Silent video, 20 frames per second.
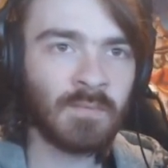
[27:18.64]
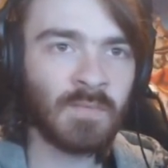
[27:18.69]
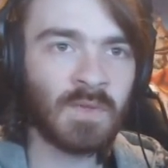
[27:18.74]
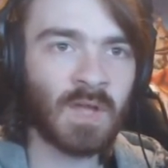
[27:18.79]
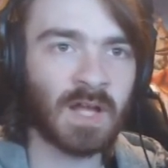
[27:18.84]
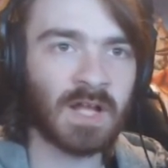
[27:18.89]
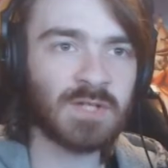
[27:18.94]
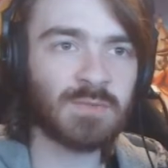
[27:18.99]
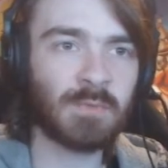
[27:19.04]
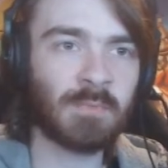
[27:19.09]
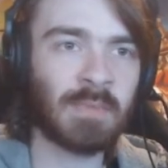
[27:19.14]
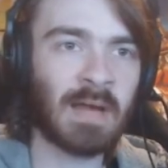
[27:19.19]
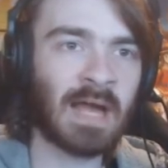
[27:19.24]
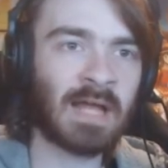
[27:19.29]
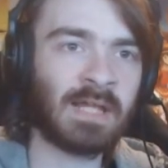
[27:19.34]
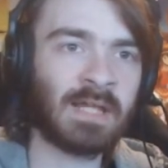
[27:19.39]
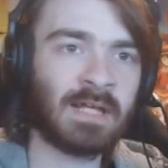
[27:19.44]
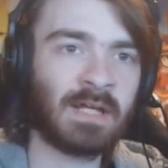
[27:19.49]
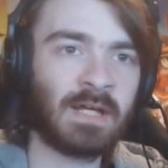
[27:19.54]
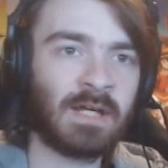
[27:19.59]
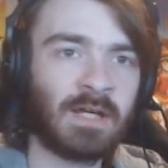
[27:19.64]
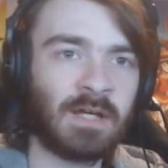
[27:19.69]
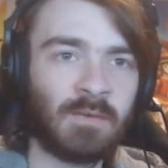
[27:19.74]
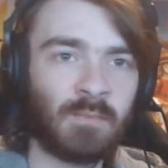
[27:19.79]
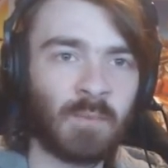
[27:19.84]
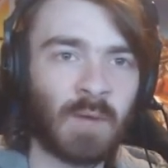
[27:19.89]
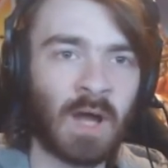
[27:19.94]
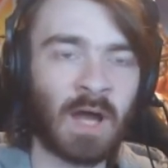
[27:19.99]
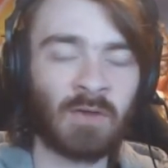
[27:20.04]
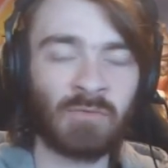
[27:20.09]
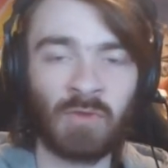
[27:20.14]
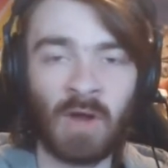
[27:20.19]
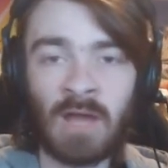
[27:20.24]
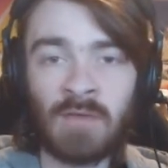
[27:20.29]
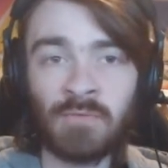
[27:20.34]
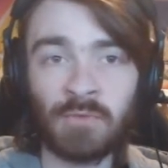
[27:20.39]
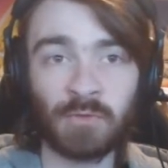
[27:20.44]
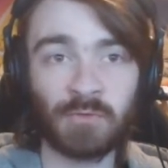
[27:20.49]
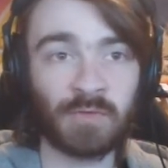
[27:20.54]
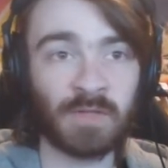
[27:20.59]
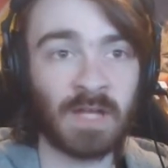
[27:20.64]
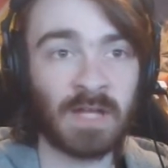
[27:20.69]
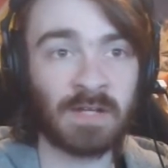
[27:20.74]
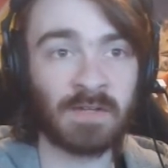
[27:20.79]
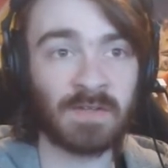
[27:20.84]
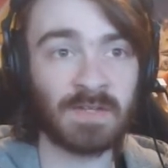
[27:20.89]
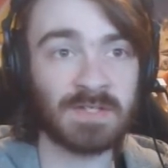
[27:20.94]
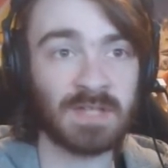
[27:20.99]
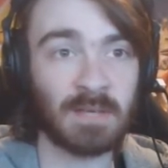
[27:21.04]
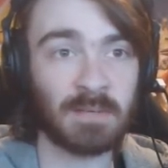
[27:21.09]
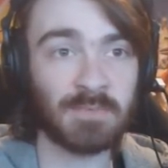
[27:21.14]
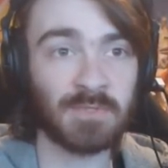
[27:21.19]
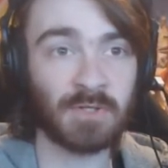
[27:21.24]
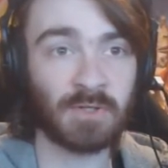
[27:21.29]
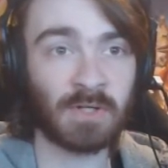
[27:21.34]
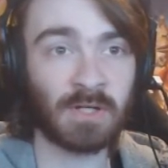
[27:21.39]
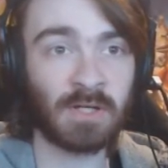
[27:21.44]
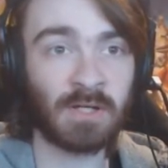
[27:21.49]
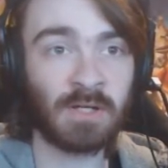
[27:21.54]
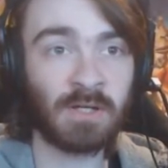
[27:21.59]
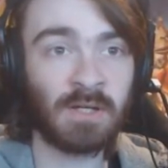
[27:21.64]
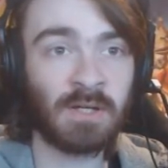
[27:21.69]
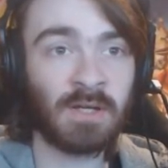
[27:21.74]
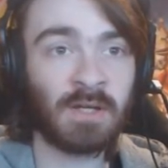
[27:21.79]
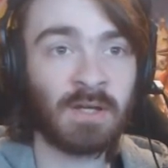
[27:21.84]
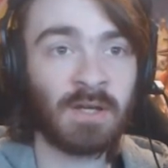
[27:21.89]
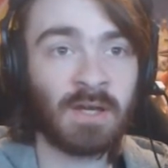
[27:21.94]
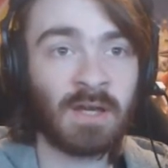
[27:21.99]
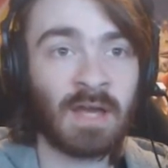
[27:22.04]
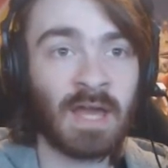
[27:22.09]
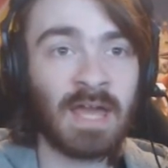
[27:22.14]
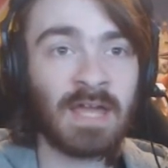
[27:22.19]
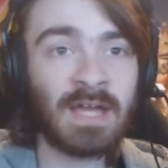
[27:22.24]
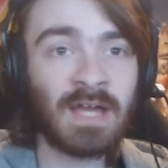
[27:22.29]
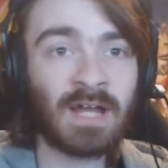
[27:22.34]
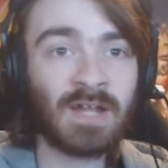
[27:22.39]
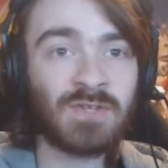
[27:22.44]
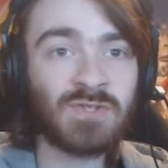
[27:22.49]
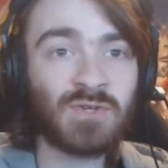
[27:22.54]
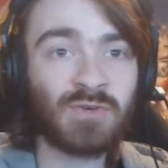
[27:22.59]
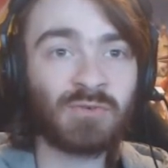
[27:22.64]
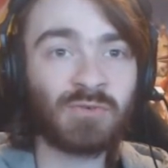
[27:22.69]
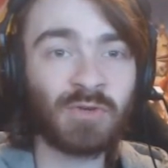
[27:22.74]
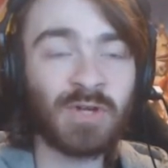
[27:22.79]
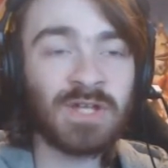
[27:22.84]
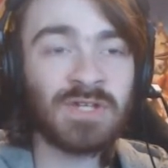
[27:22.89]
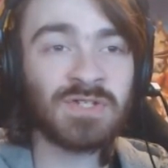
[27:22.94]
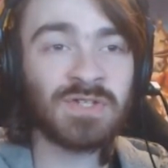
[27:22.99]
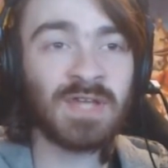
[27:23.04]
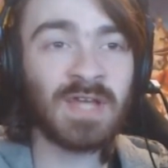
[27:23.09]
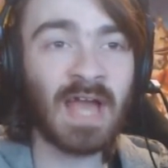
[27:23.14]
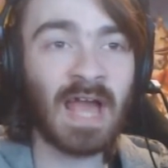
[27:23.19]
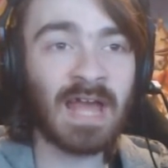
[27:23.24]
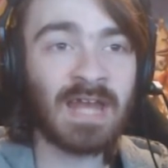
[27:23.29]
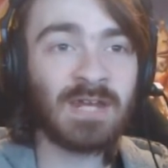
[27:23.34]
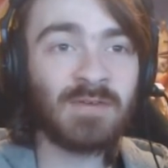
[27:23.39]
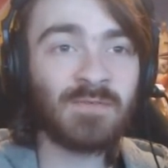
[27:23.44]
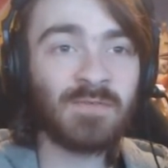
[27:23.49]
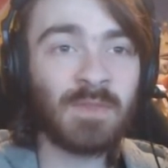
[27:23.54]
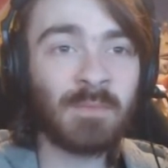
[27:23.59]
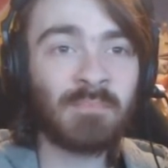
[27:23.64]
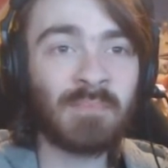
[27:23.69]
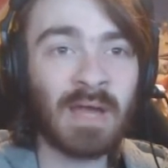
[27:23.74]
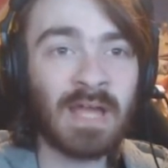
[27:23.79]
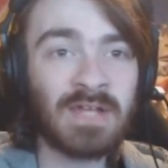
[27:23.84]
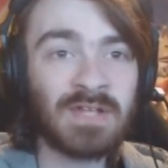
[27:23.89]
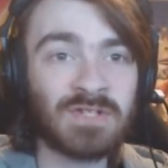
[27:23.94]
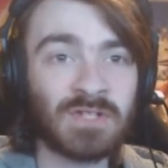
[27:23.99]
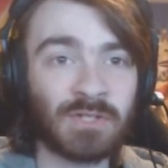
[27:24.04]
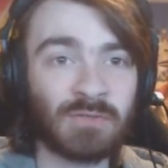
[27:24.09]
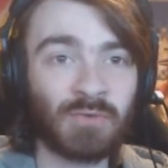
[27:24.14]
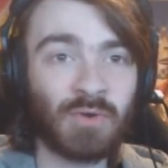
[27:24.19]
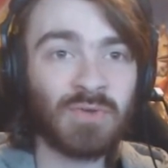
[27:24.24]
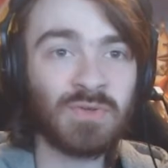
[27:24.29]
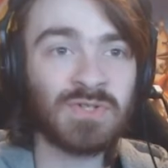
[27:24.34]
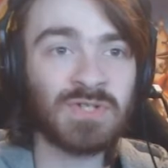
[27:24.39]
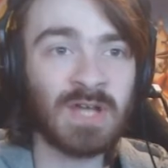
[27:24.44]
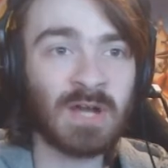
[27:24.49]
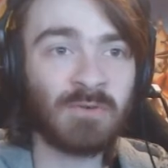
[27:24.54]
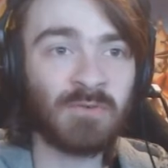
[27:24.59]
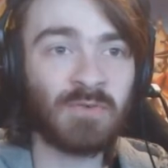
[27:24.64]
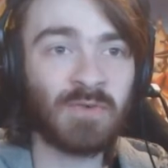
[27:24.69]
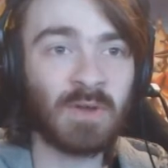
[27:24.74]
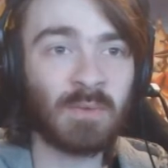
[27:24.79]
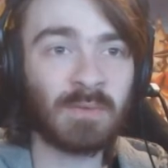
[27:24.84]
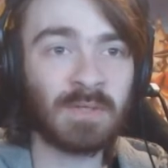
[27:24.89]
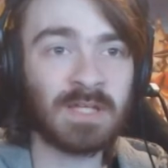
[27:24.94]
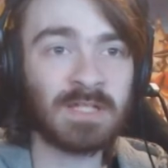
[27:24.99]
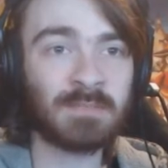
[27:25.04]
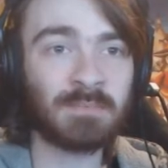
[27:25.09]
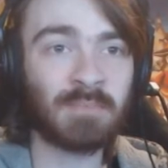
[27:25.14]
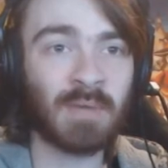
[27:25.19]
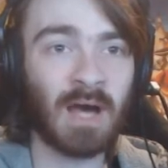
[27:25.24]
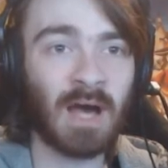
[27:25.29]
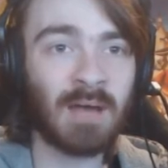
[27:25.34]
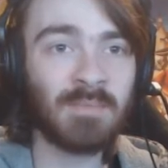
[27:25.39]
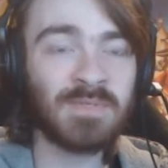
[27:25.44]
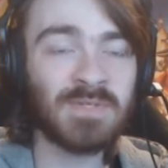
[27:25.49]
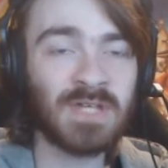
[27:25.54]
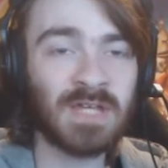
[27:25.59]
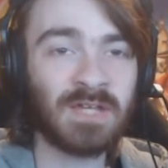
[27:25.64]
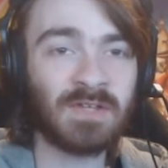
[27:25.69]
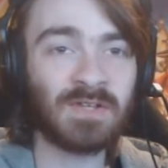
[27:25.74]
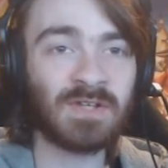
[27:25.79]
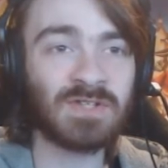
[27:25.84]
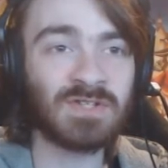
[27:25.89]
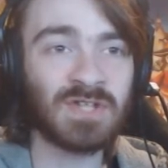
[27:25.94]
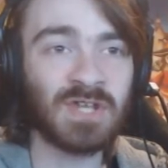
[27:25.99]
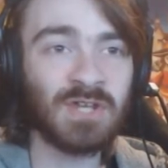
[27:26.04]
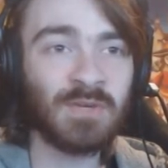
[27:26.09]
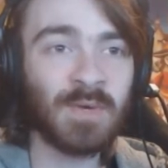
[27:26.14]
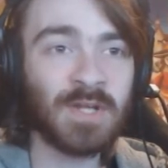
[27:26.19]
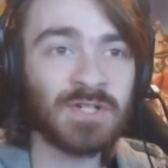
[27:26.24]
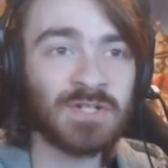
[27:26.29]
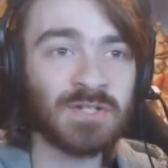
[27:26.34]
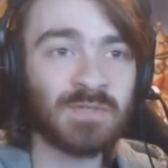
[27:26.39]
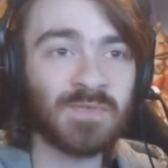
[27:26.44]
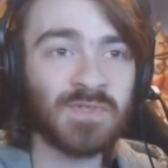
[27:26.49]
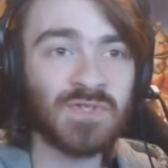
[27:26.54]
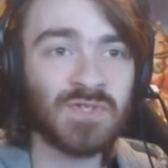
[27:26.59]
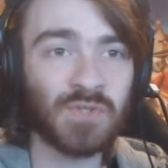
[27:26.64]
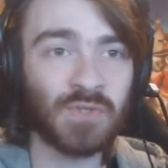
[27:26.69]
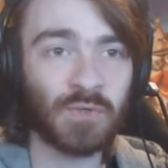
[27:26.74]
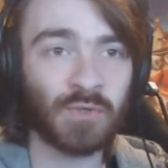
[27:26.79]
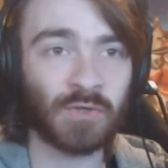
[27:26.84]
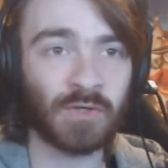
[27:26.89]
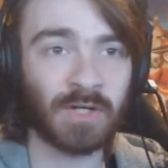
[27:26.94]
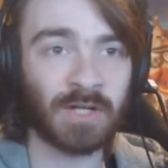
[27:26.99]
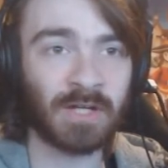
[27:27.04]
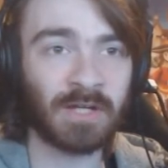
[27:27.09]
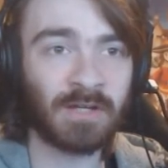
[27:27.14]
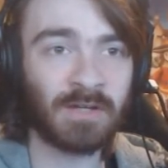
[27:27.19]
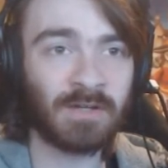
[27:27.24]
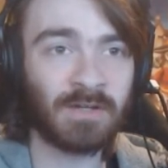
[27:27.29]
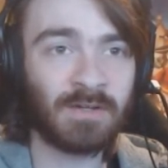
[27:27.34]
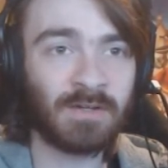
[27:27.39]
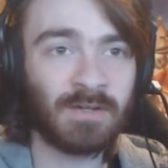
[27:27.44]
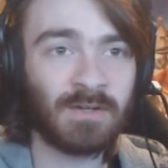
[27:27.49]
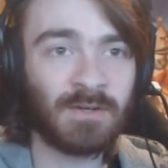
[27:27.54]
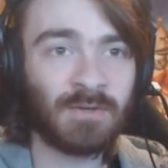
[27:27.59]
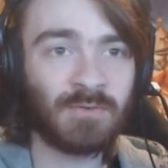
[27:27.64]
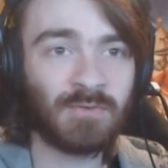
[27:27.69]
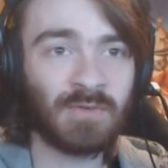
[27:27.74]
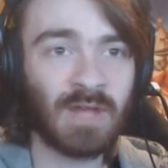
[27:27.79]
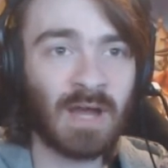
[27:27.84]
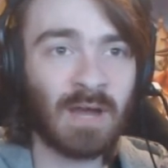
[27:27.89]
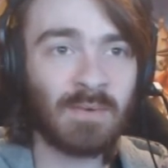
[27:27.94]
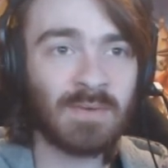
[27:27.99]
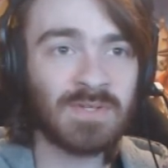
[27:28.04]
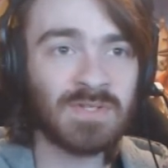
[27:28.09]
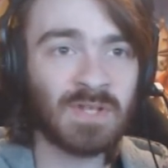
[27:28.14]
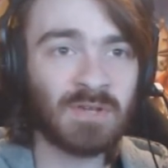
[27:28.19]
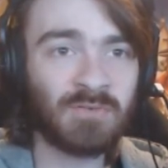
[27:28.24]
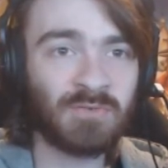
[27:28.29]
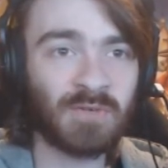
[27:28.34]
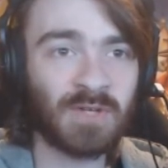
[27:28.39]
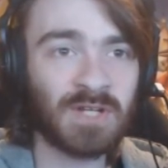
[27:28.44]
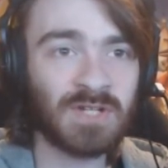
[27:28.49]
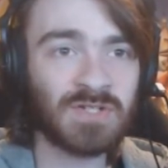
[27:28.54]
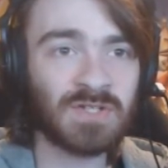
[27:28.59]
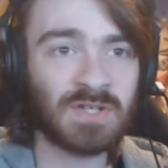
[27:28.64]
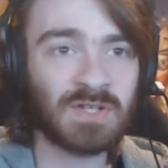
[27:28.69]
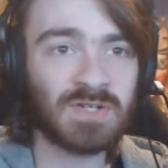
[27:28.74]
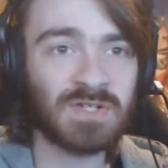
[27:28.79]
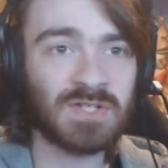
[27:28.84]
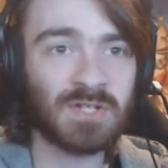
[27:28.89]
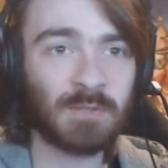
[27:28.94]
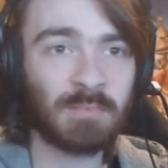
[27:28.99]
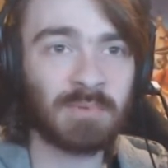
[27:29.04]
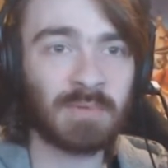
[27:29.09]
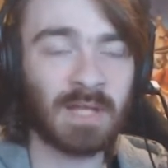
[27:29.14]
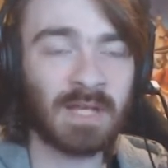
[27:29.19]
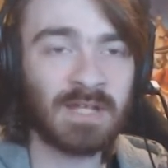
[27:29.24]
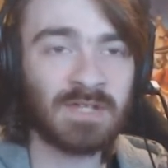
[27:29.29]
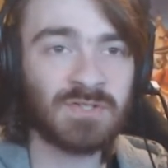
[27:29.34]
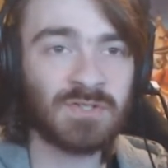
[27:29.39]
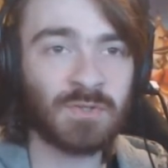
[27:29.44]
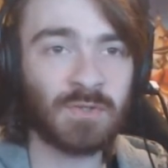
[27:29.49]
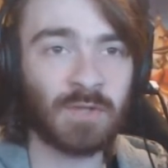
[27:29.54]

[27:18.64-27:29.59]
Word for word: I guess we're battling a rival for the end of this episode again. Hey, Carlos, you have reached the end of the beta. The road south of here will lead to Palm City and the continuation of the story. For now, it is unfinished. There is still plenty to do,